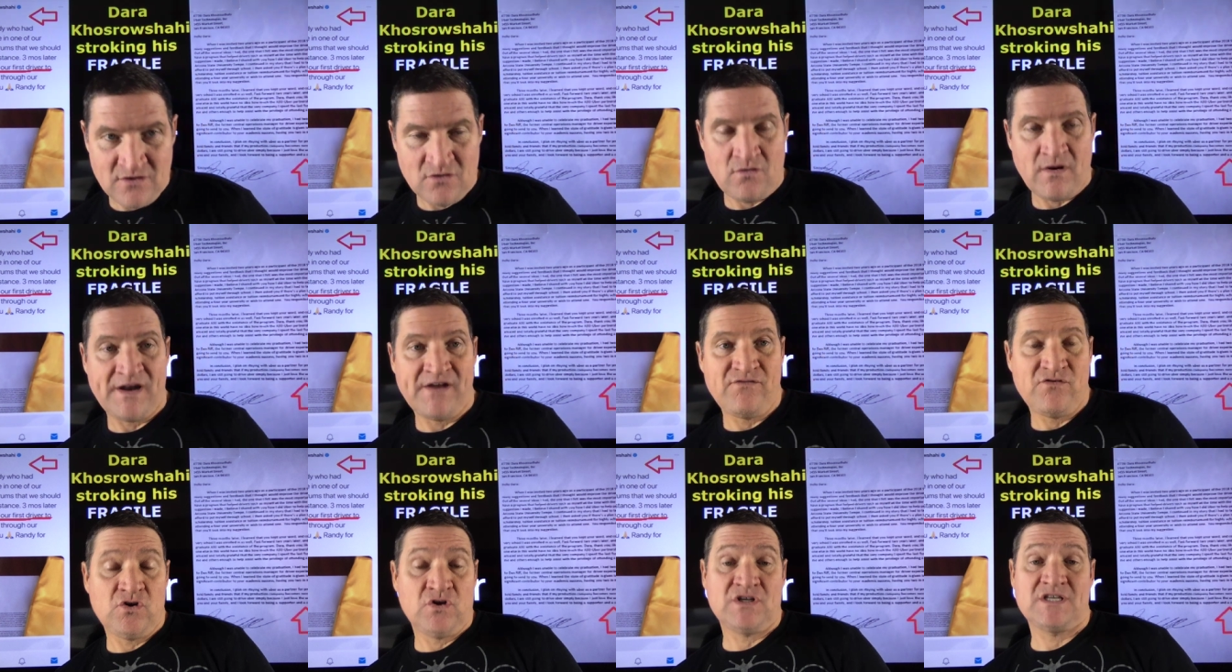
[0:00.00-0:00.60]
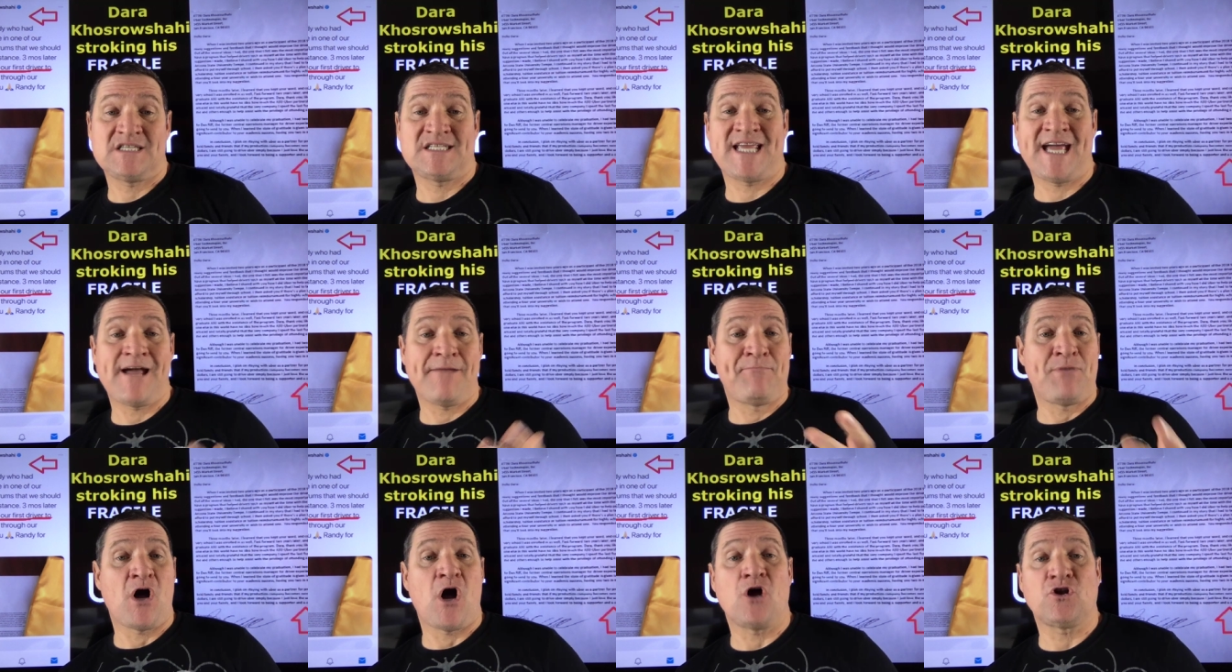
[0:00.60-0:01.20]
Right? If you're going to stay a
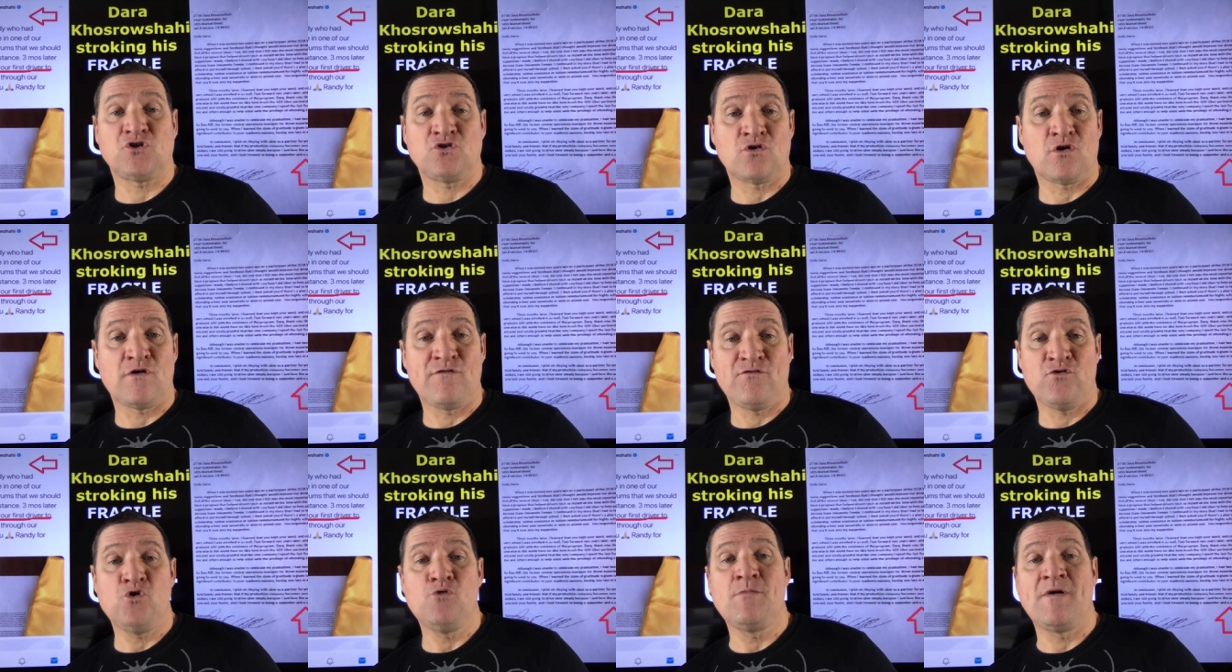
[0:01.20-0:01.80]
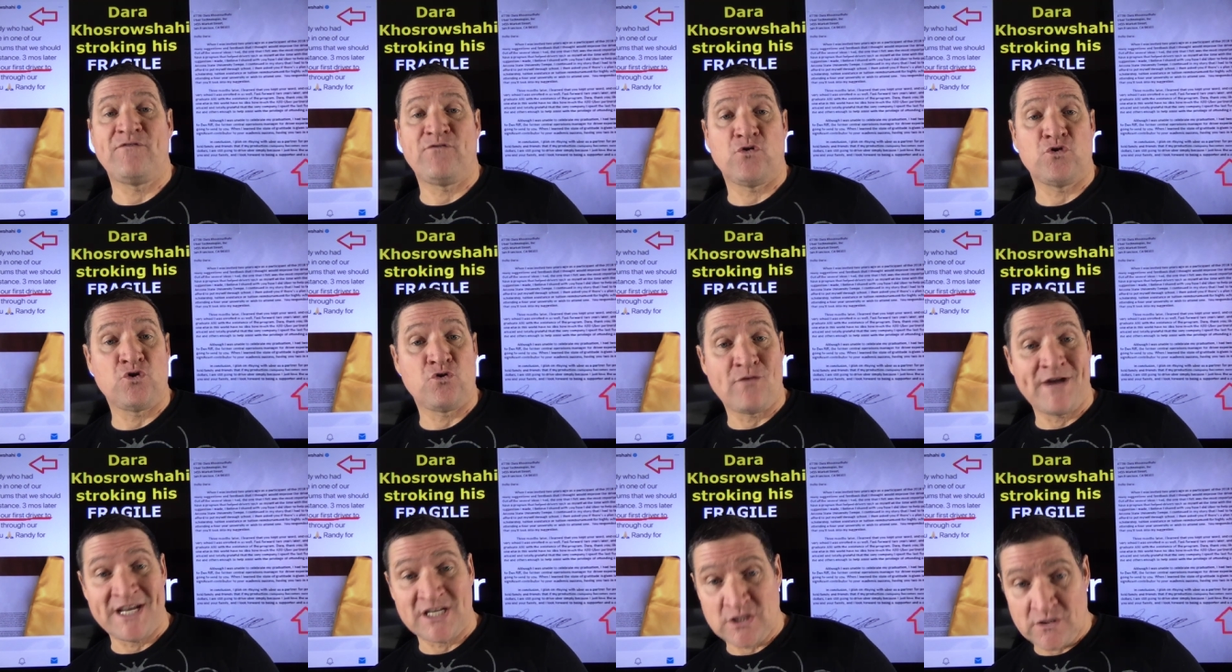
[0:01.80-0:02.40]
partner of Uber for the
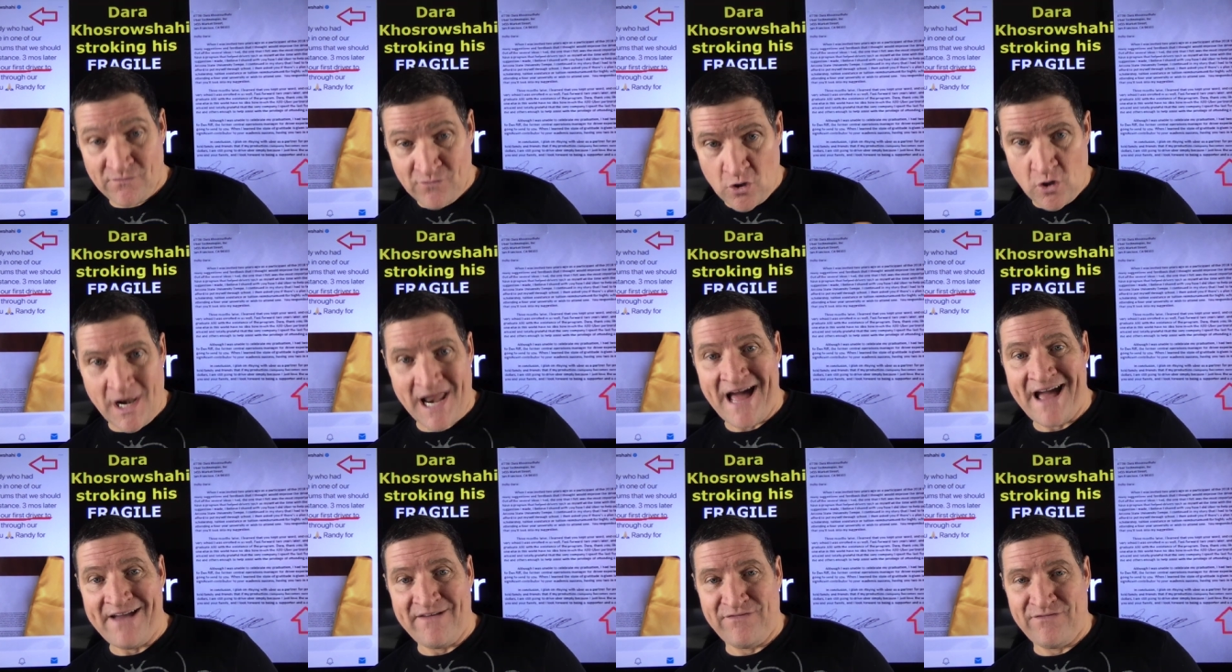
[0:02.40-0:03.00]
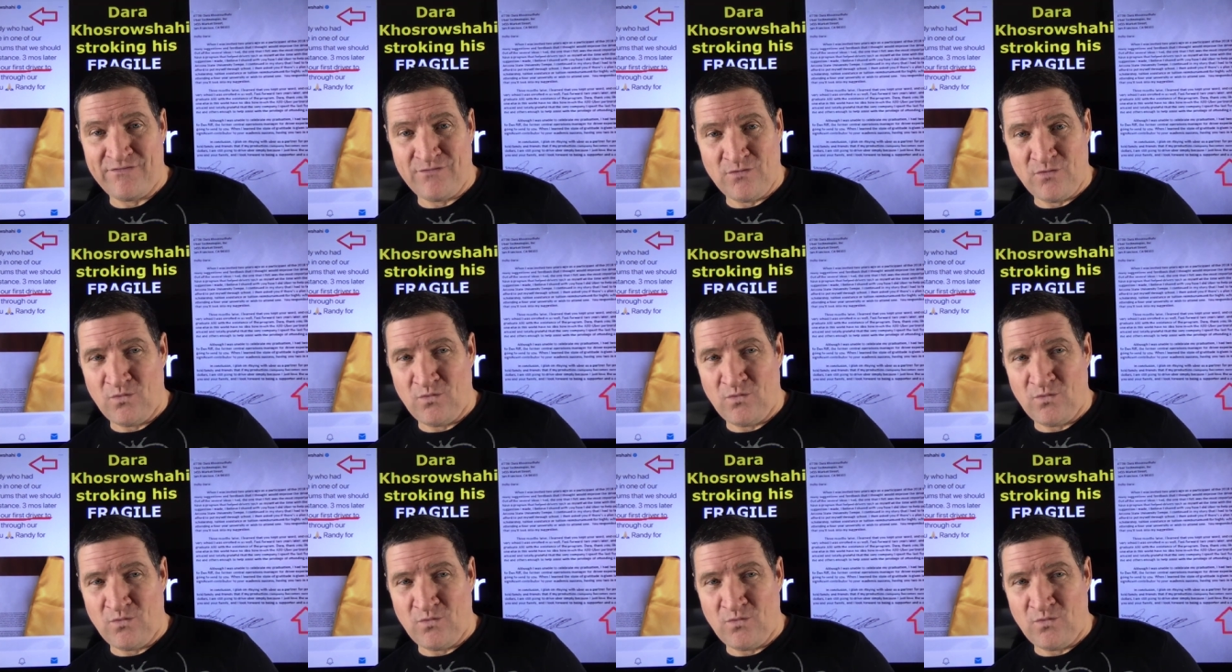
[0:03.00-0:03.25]
rest of your life,